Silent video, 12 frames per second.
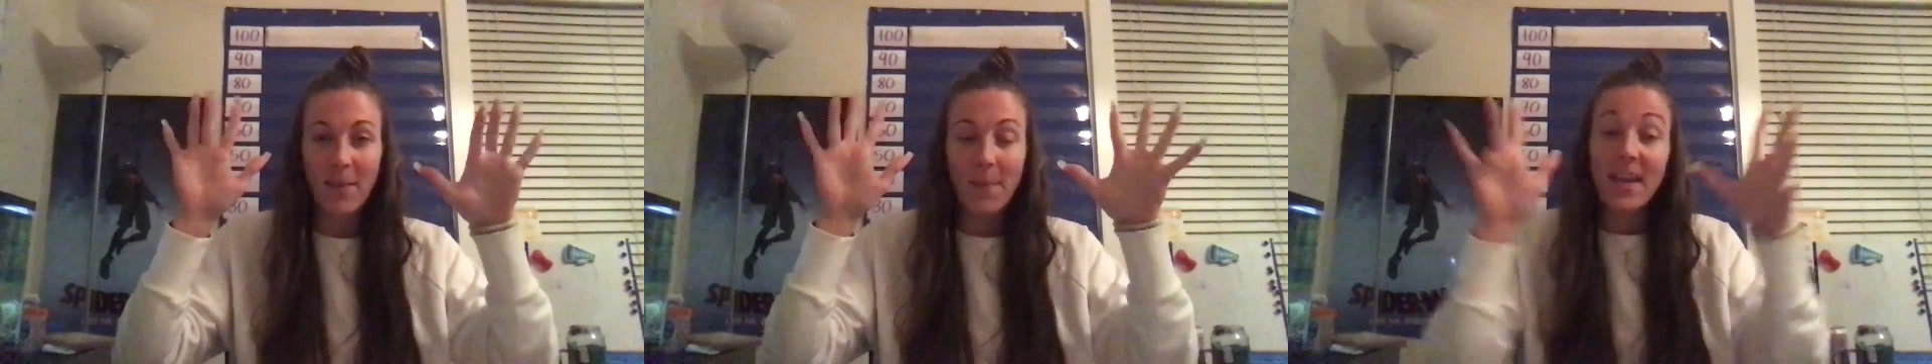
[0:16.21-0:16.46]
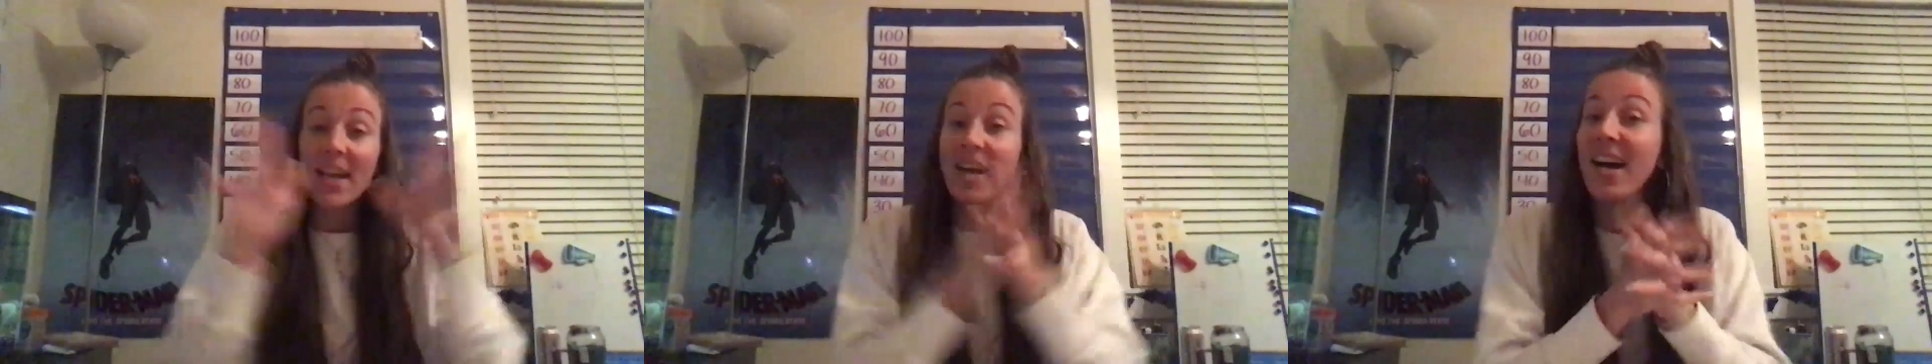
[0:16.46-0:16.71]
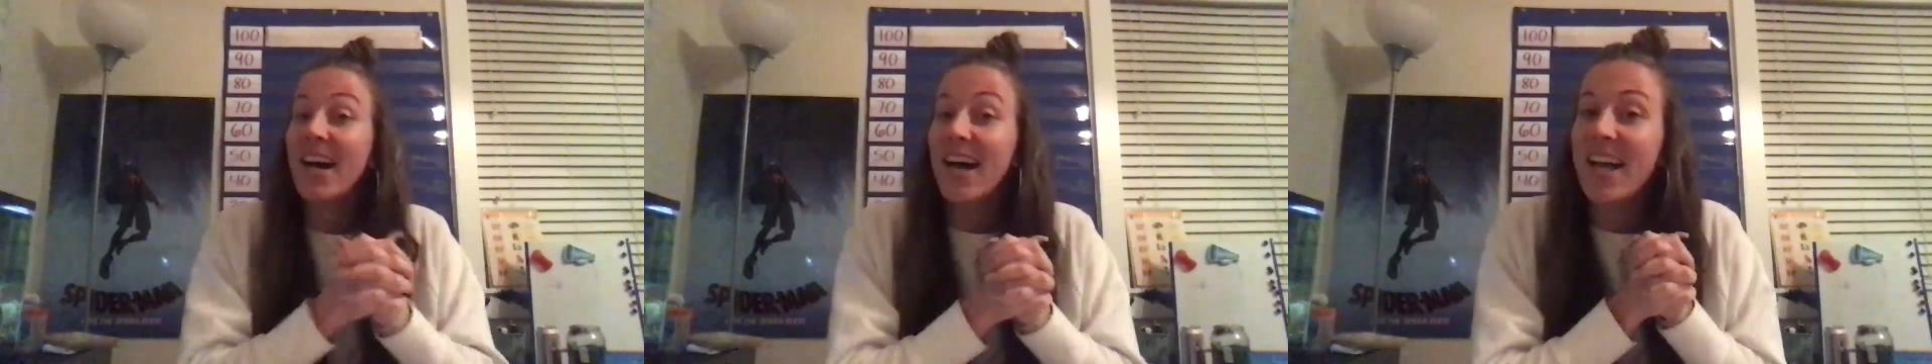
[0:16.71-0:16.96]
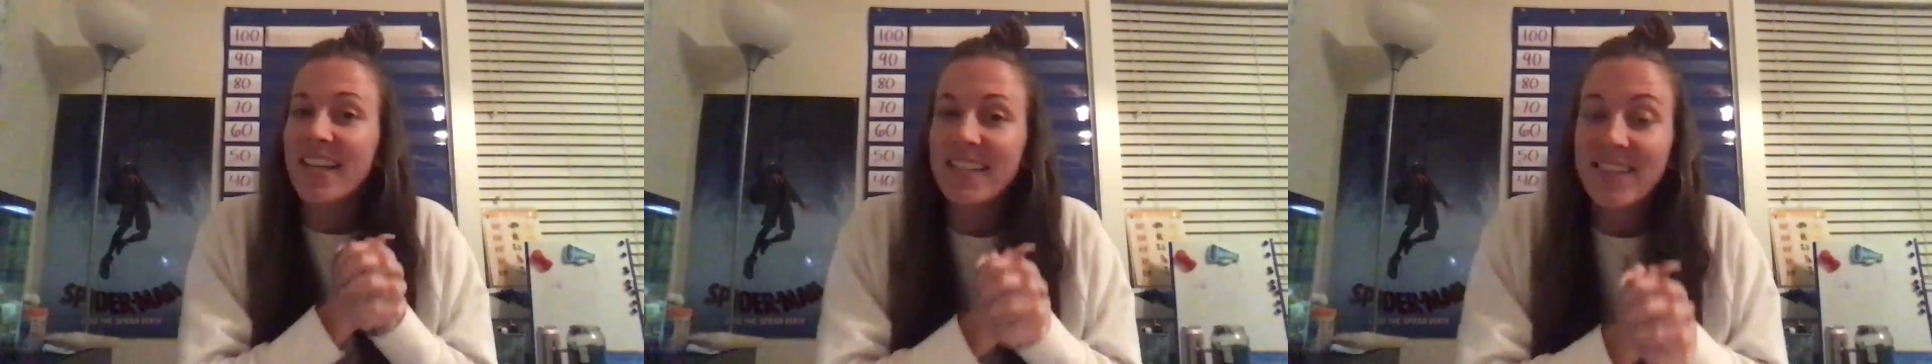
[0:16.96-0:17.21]

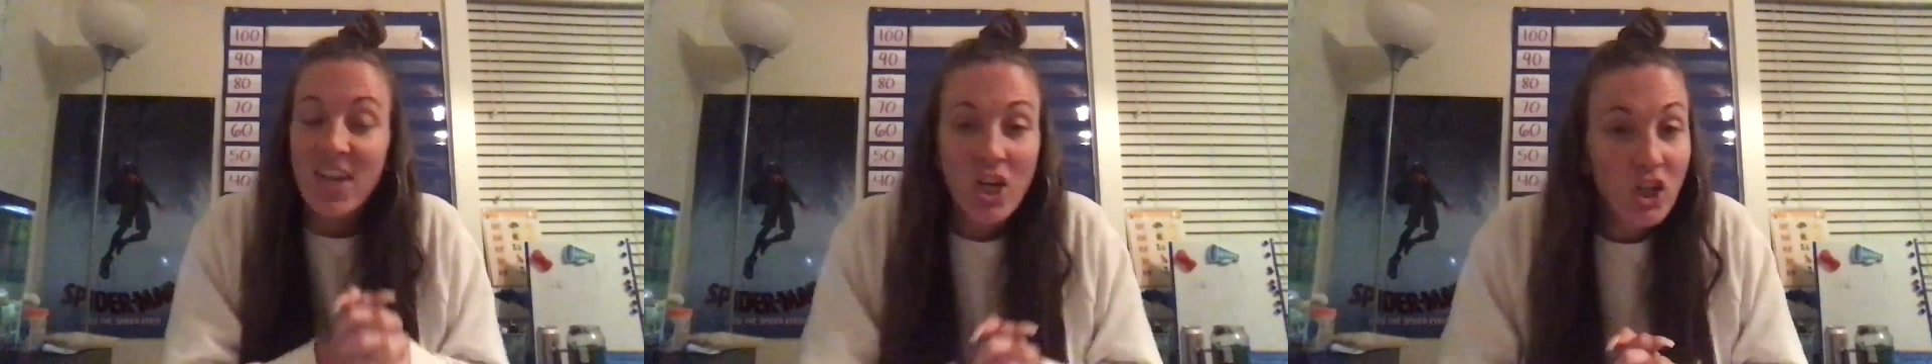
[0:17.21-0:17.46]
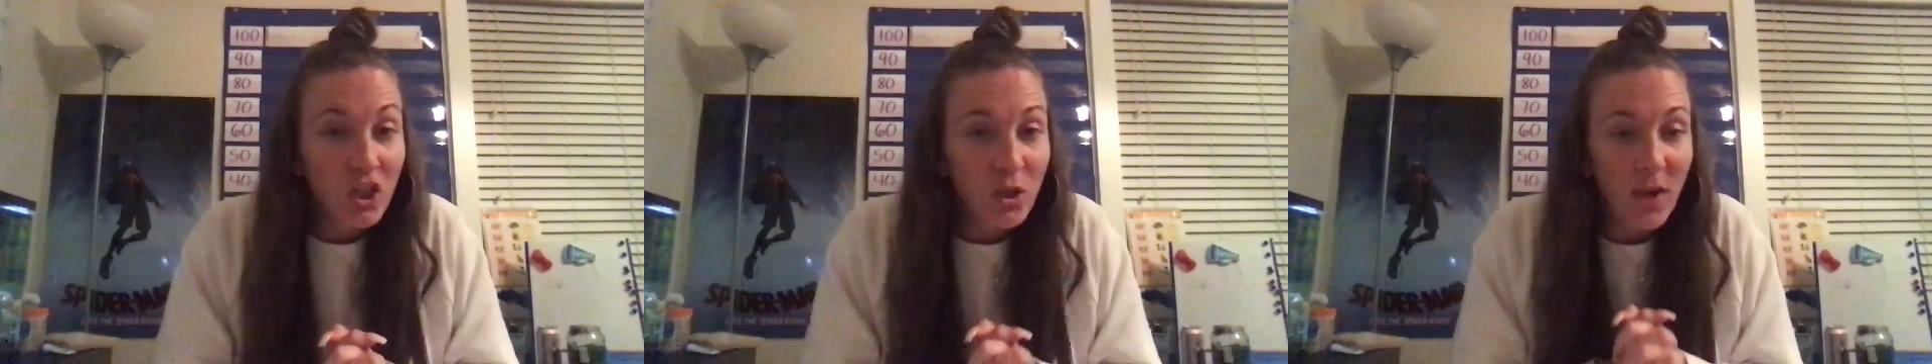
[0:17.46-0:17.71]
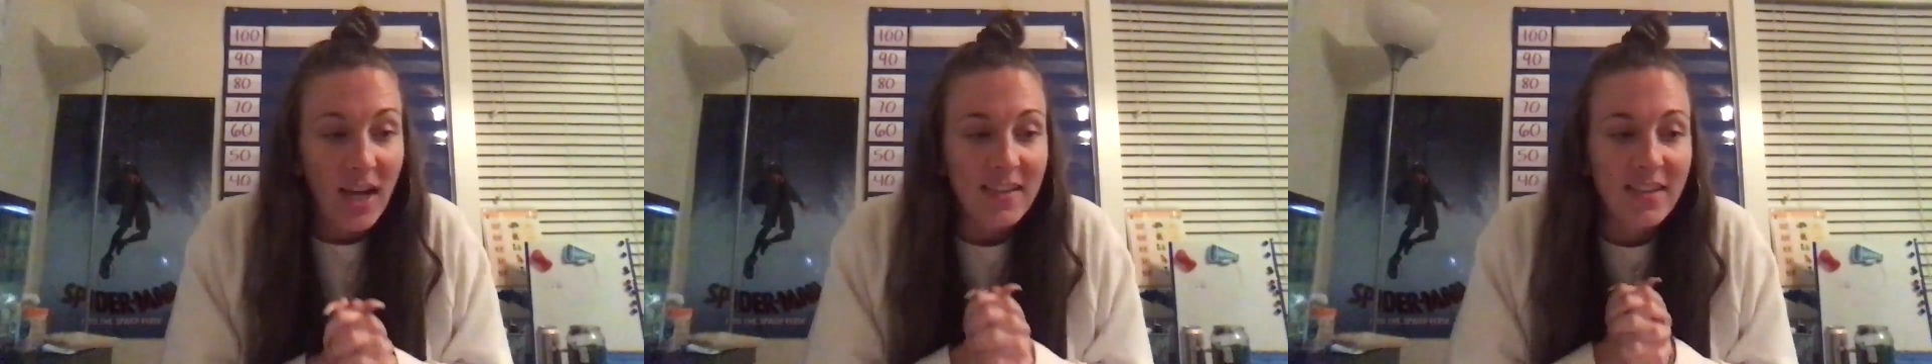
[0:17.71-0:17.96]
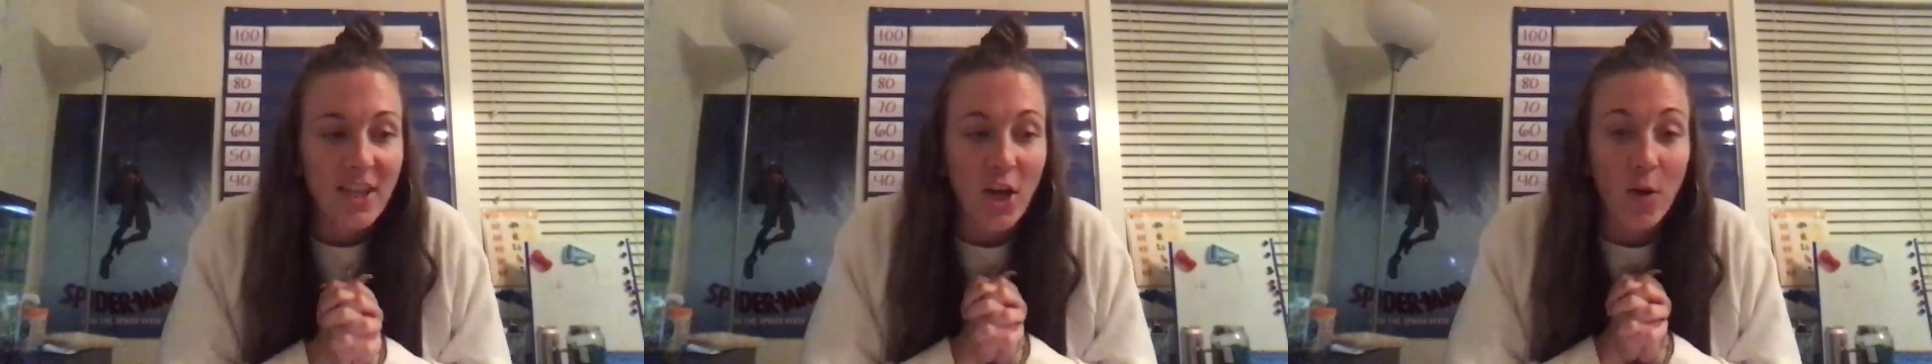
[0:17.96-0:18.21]
because you guys
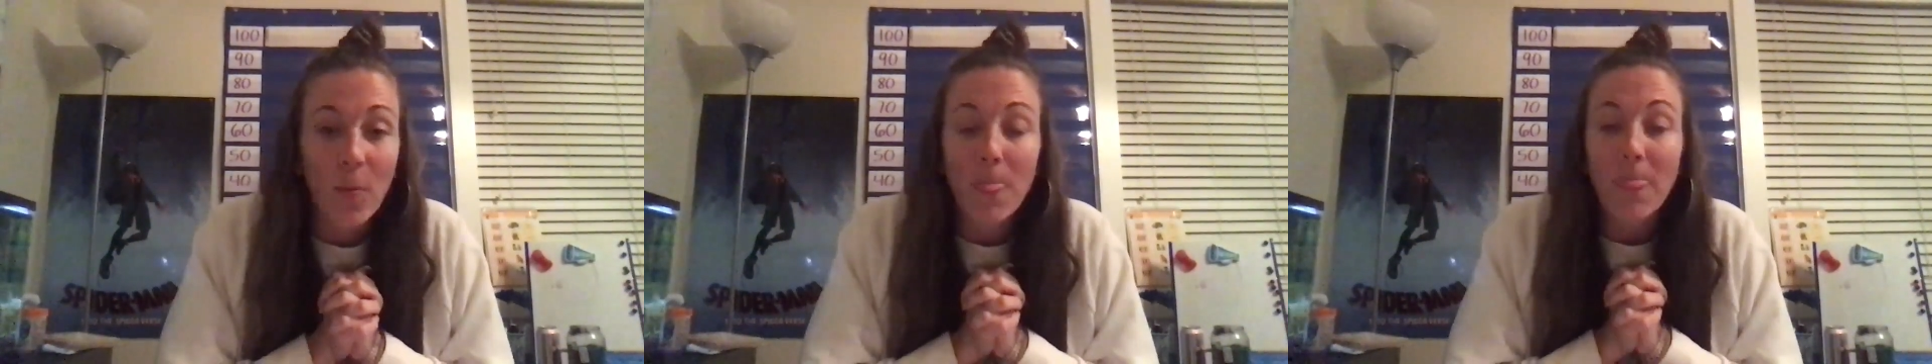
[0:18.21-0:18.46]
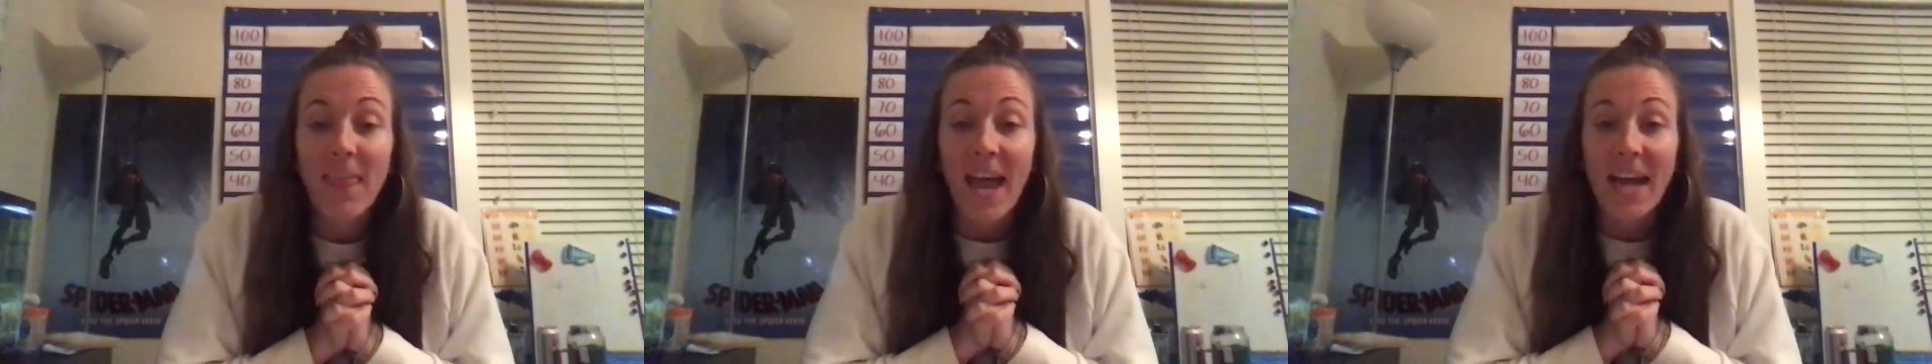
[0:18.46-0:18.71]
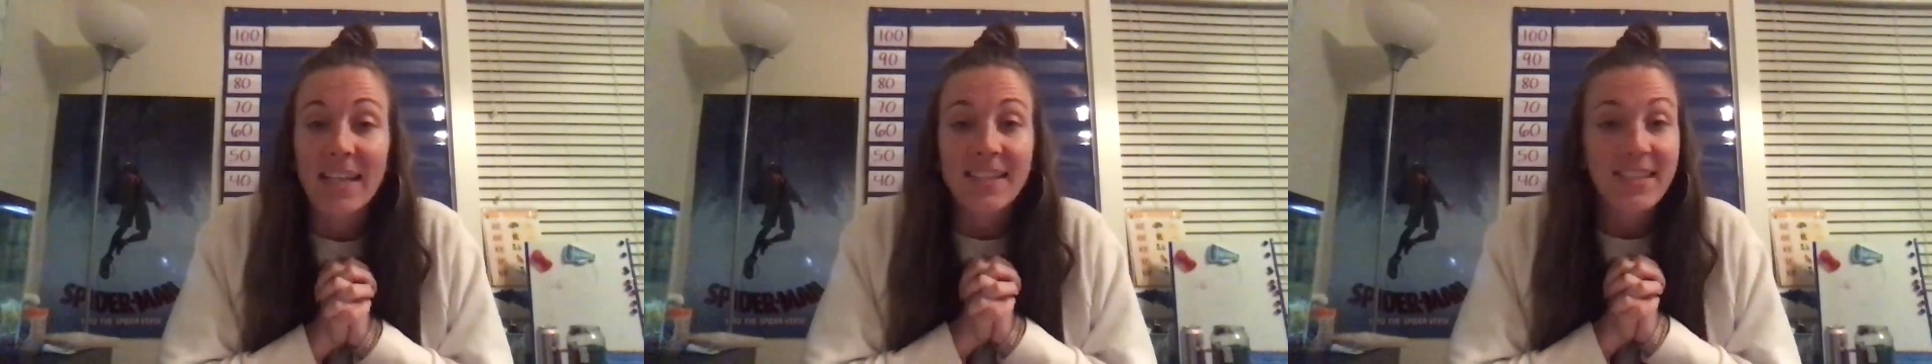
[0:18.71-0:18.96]
know that